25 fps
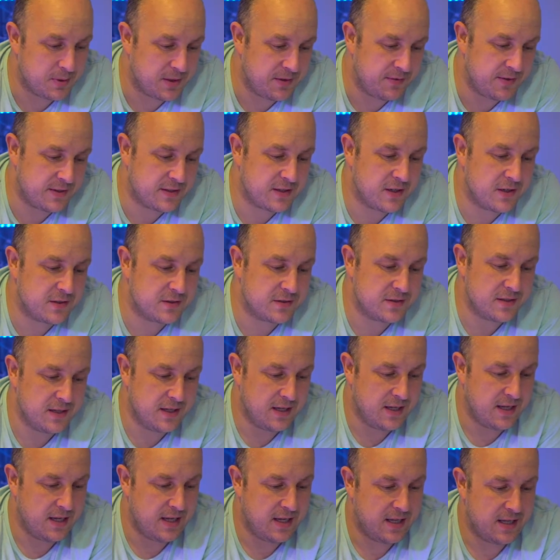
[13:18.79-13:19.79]
But if it does,
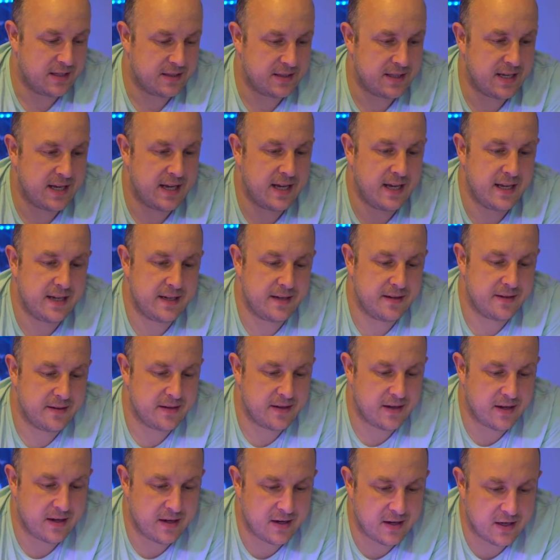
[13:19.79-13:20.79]

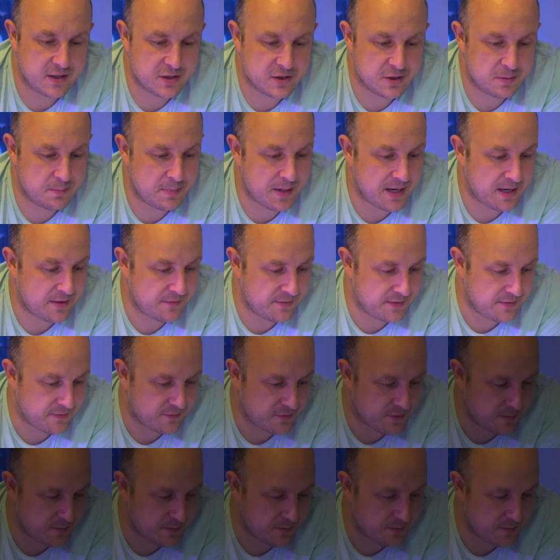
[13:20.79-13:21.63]
then I should benefit